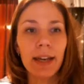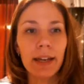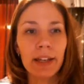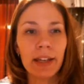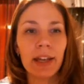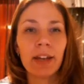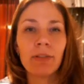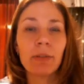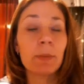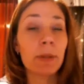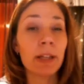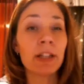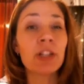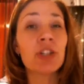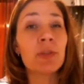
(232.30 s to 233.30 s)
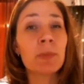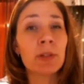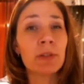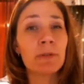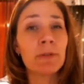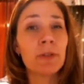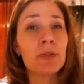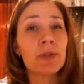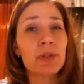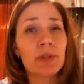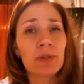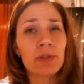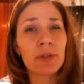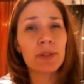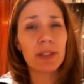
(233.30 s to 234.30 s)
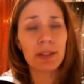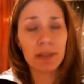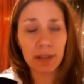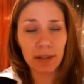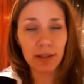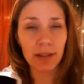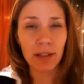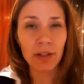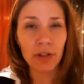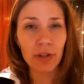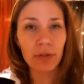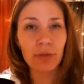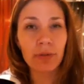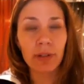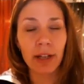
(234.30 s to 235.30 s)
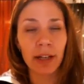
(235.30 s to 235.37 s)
Okay, replenishment of fuel stores is essential.